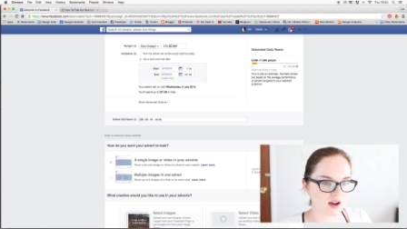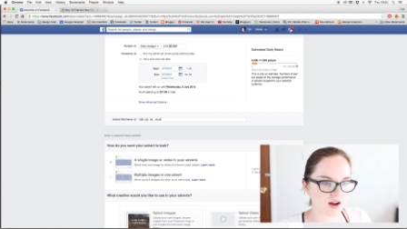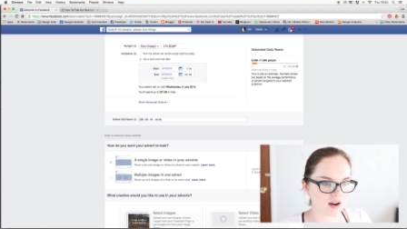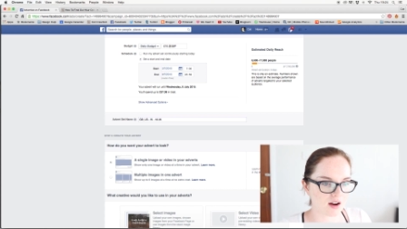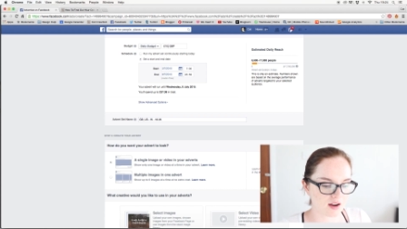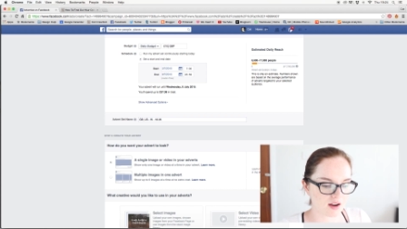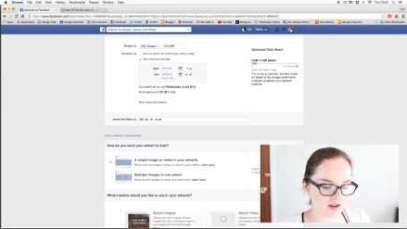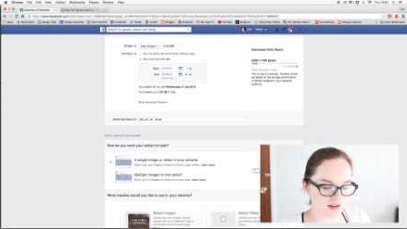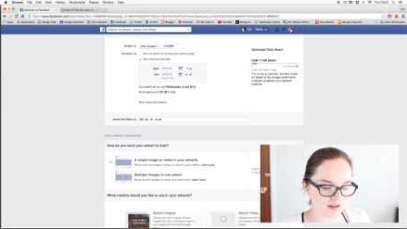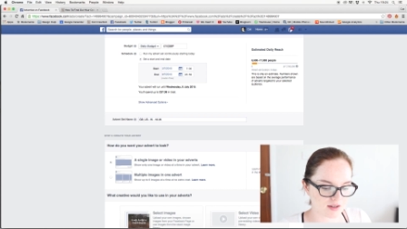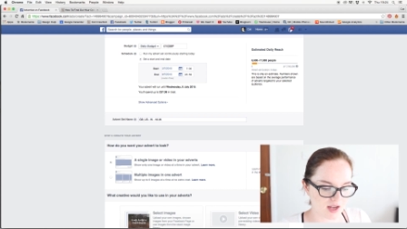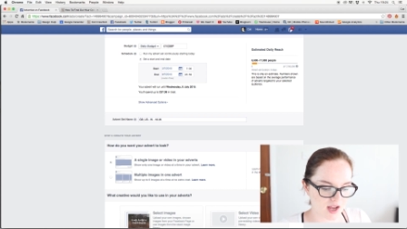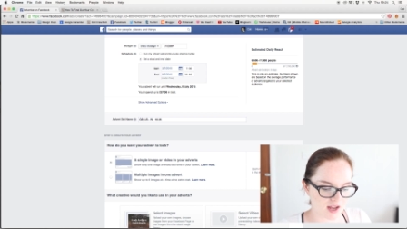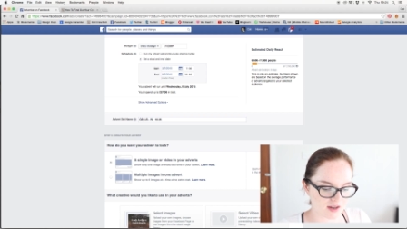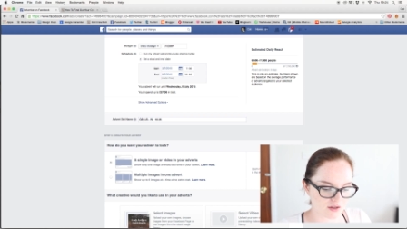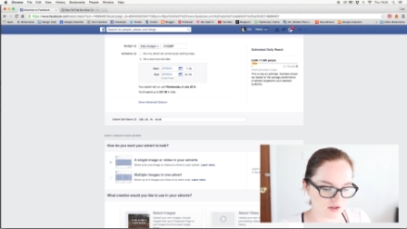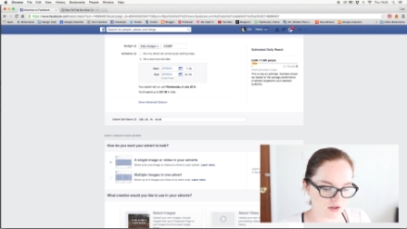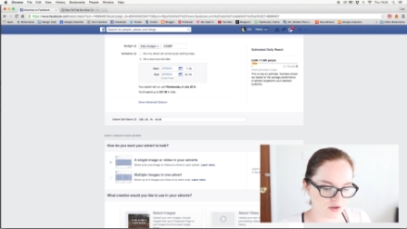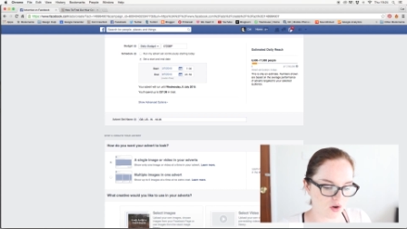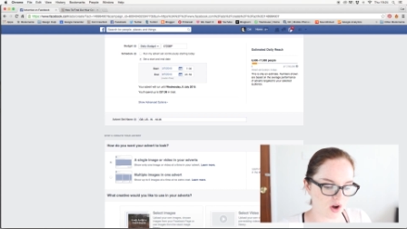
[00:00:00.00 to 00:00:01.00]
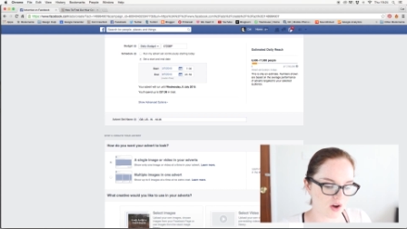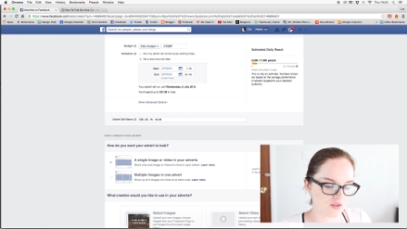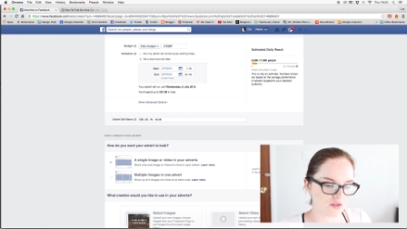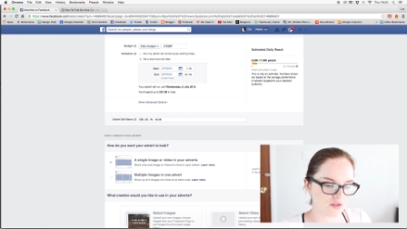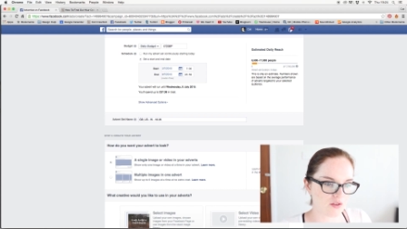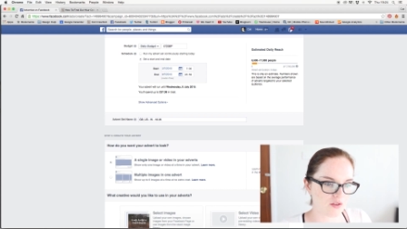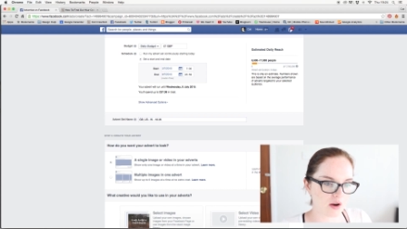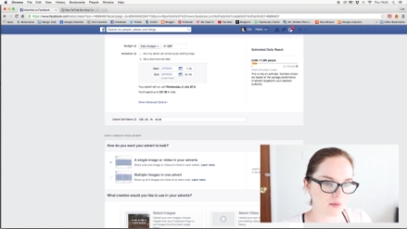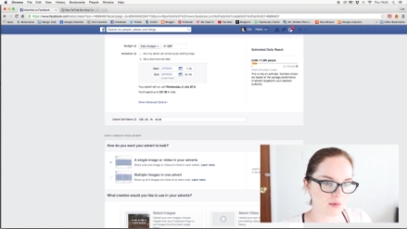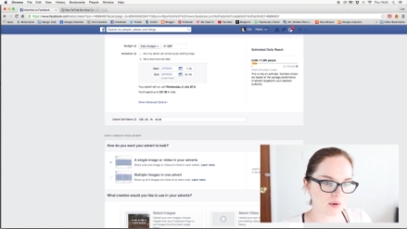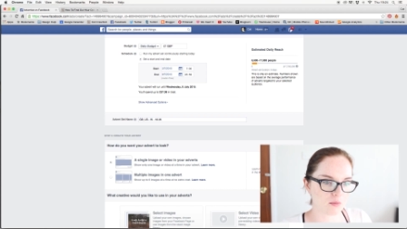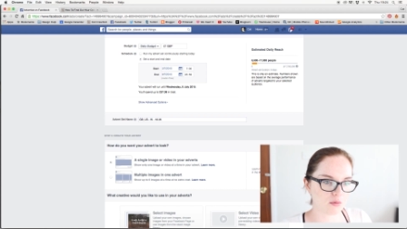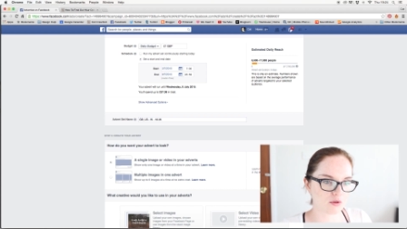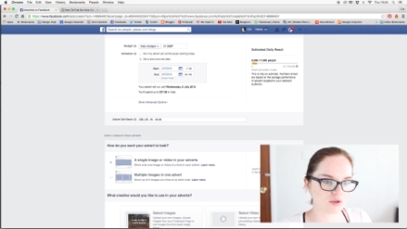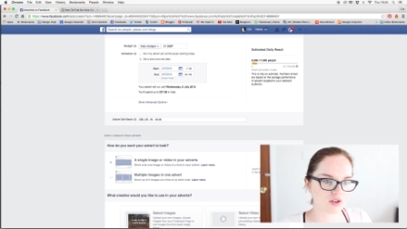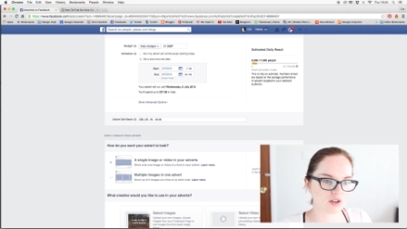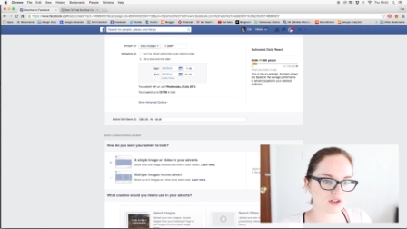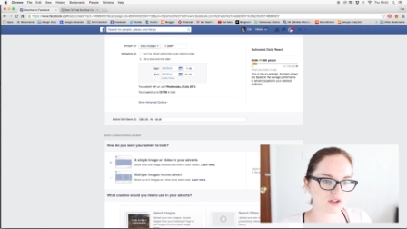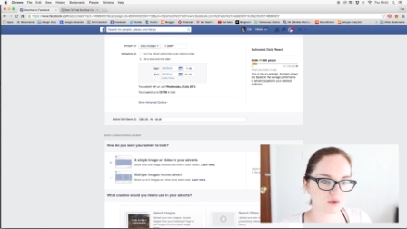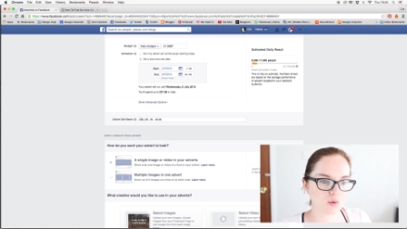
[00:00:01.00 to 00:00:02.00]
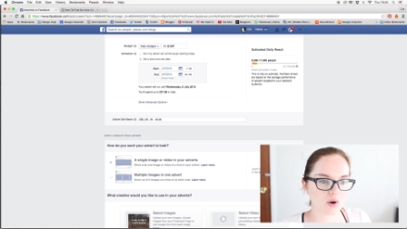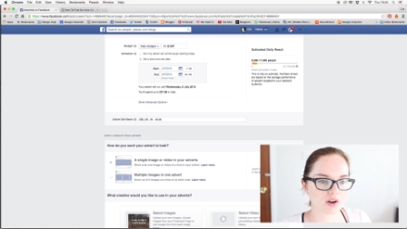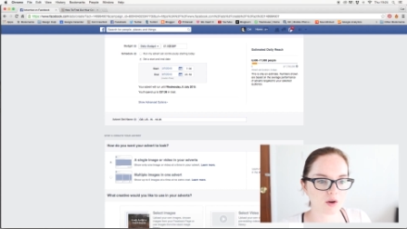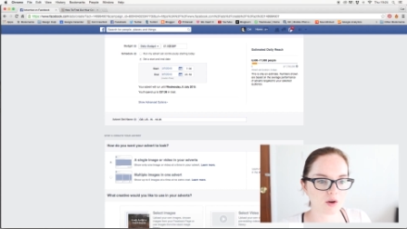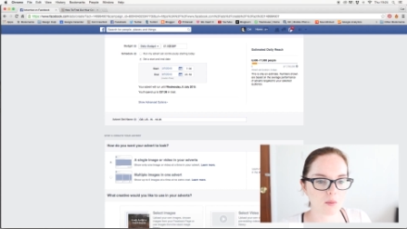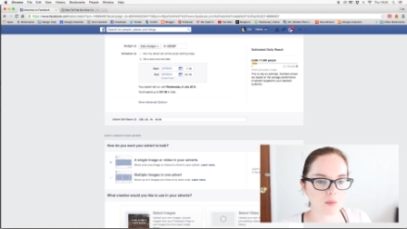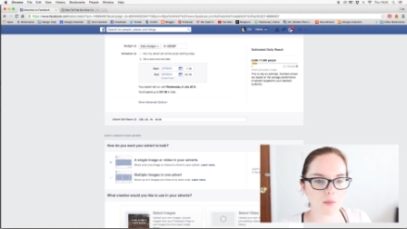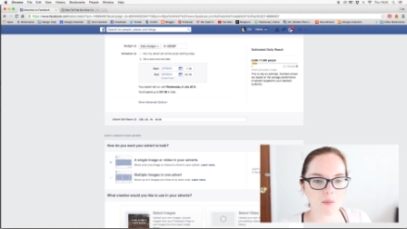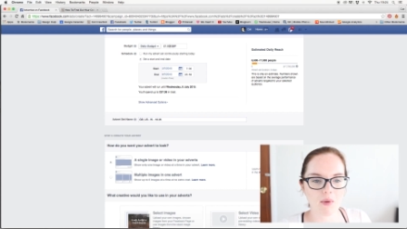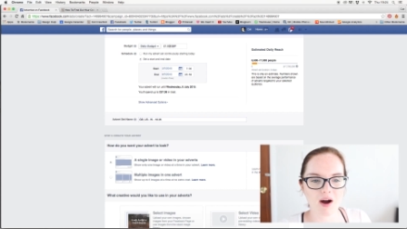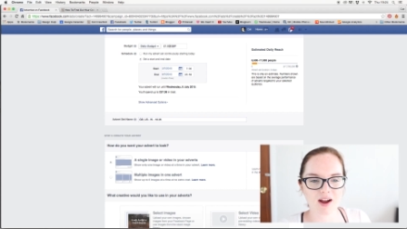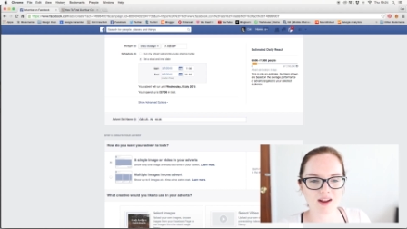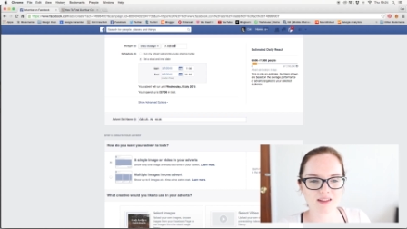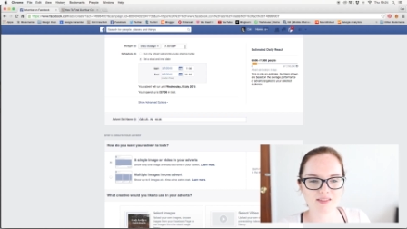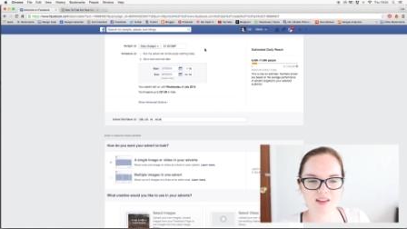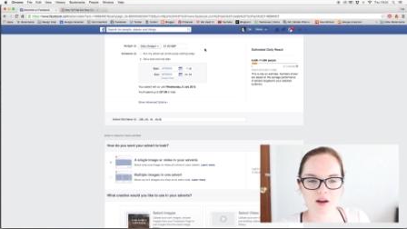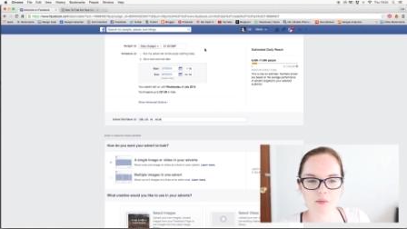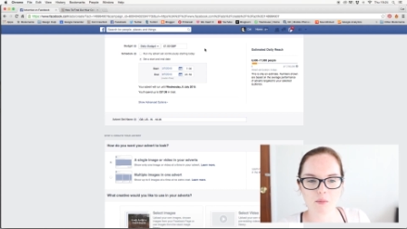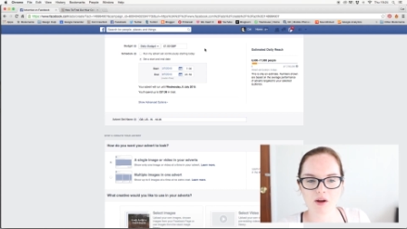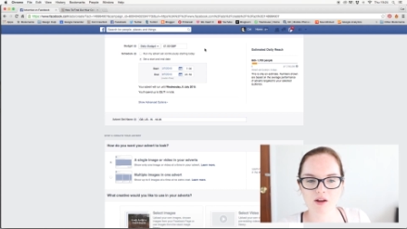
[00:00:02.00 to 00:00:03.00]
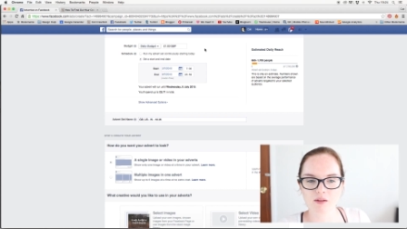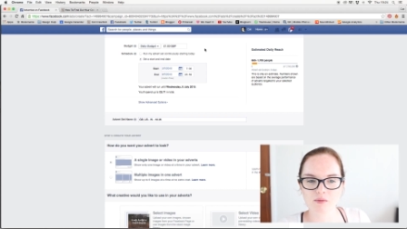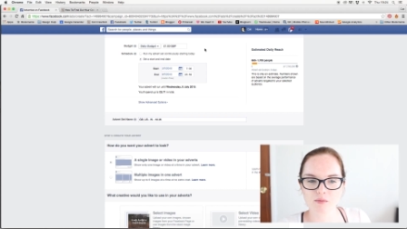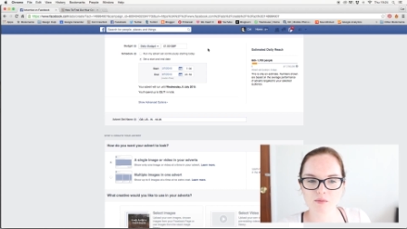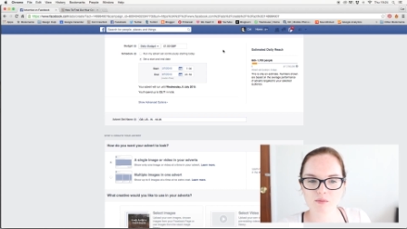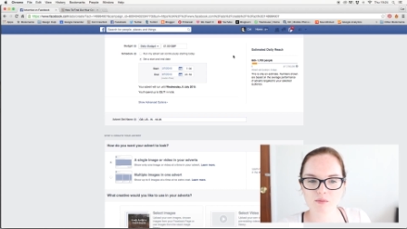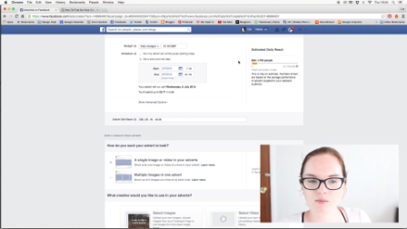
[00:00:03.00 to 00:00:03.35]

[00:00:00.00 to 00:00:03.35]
I tend to not have a very big budget, so I don't mind that my